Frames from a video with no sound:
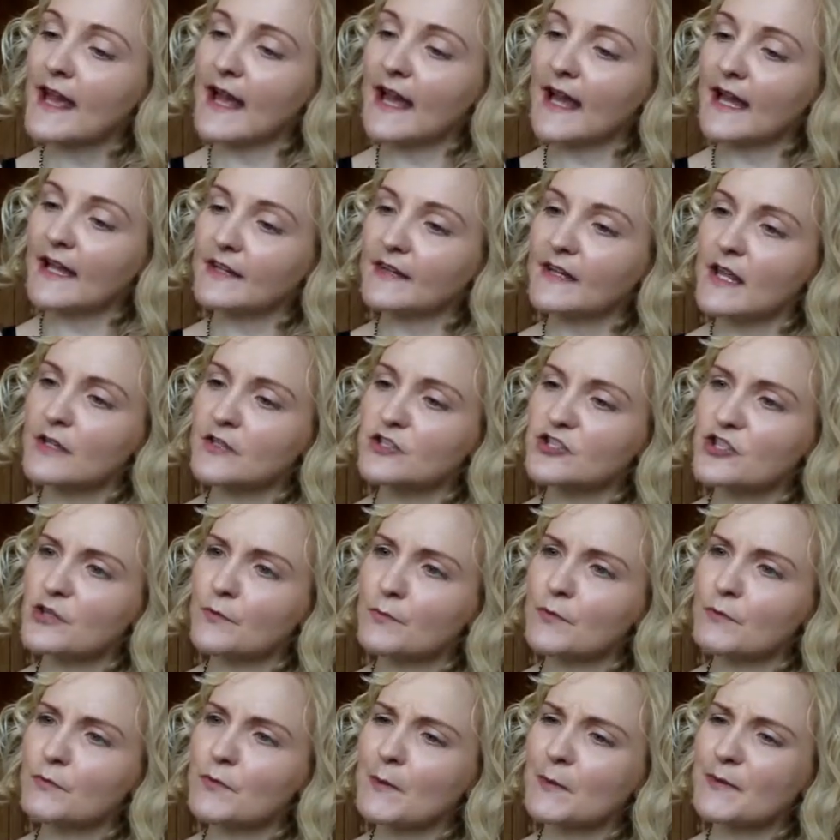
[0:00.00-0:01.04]
And that
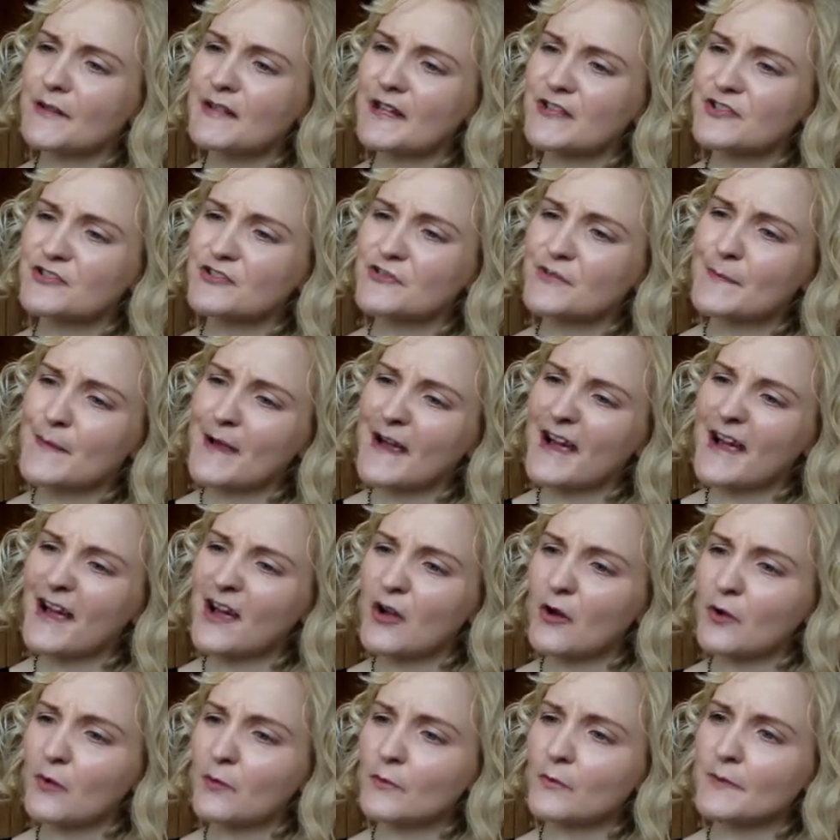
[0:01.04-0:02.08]
tube will probably last you
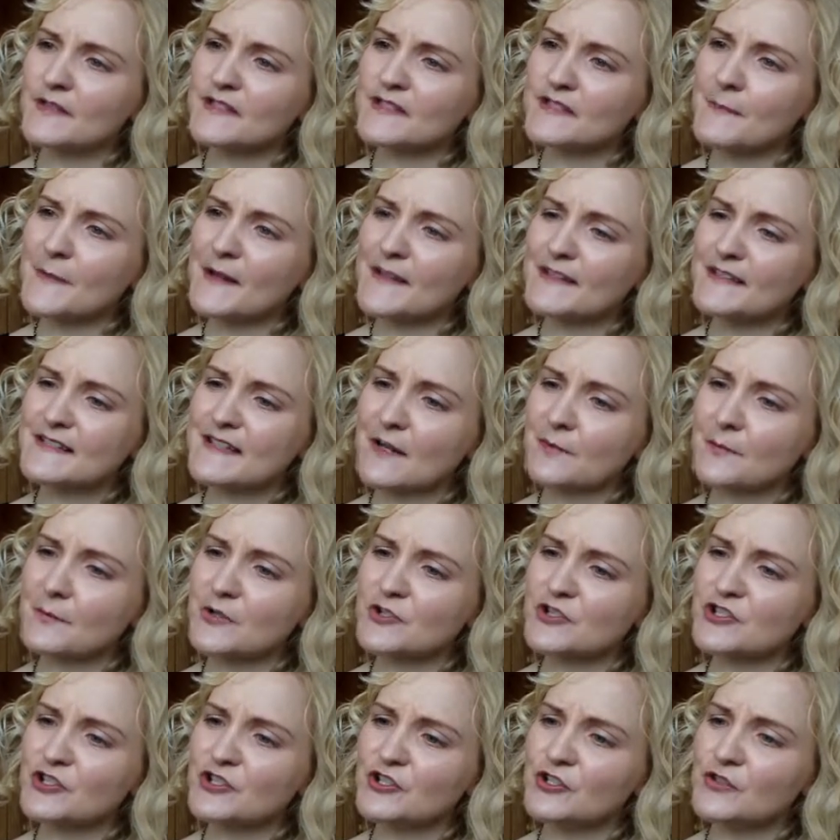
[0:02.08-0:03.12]
about, it depends how
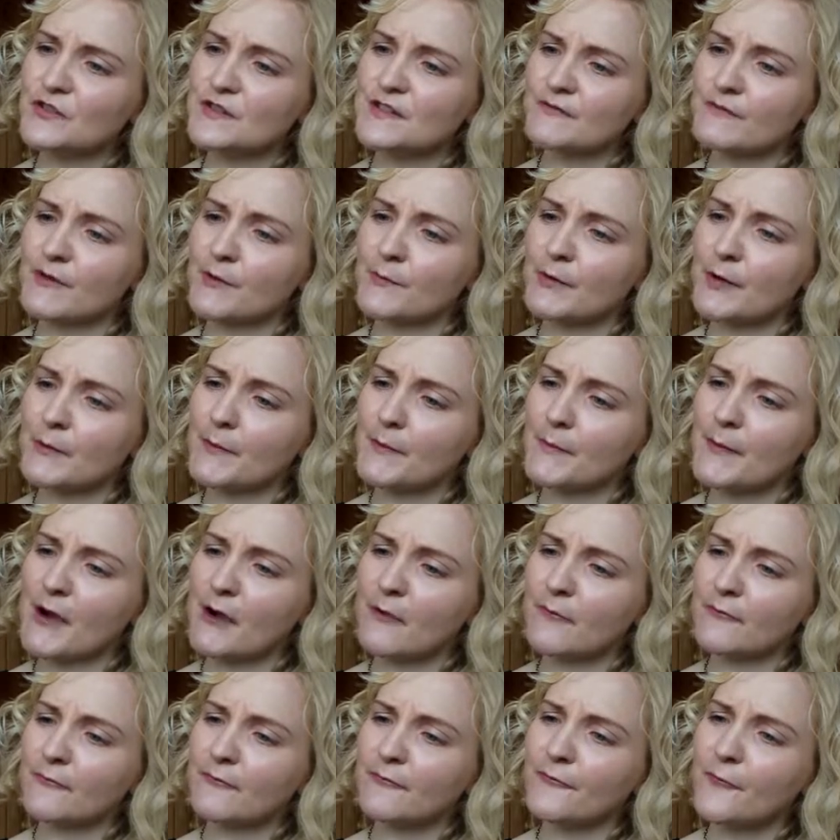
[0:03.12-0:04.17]
much you use of it, probably
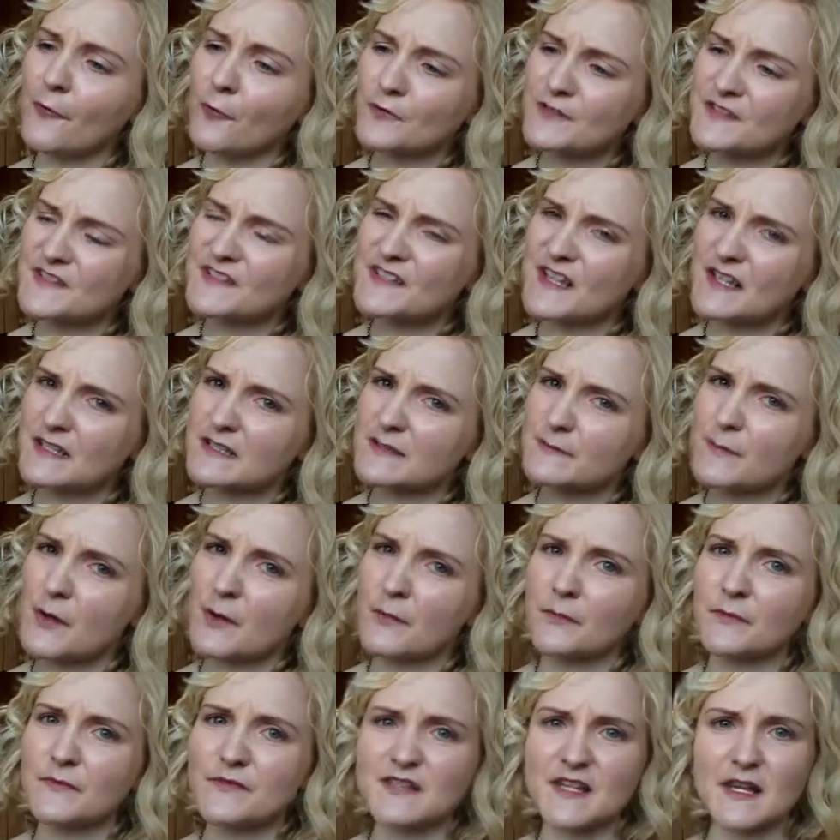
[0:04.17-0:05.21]
about 4 to 6
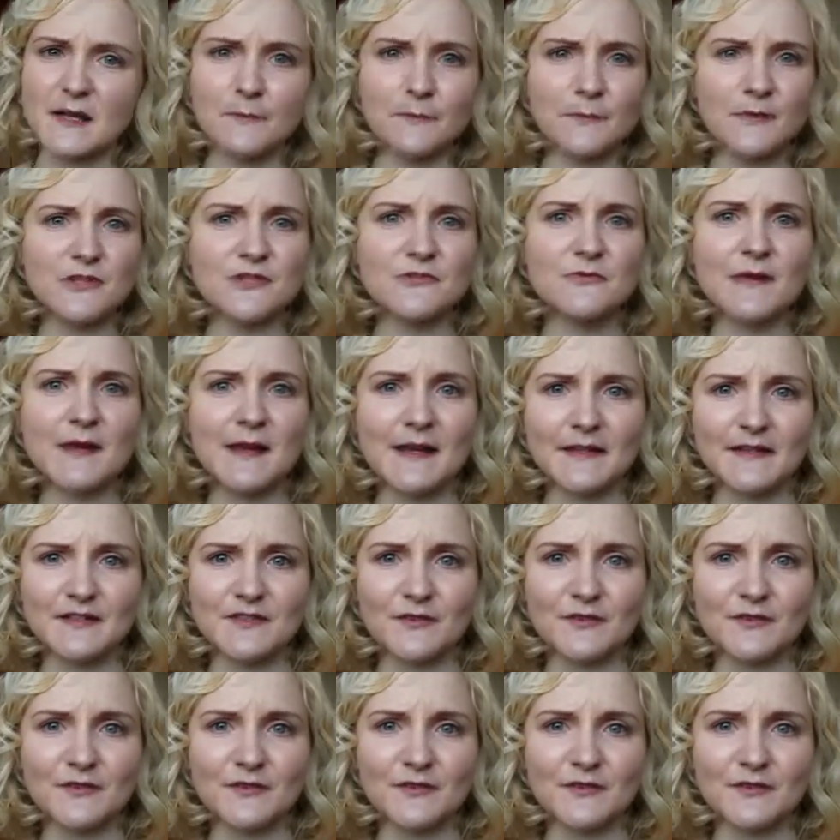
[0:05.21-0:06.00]
months in between.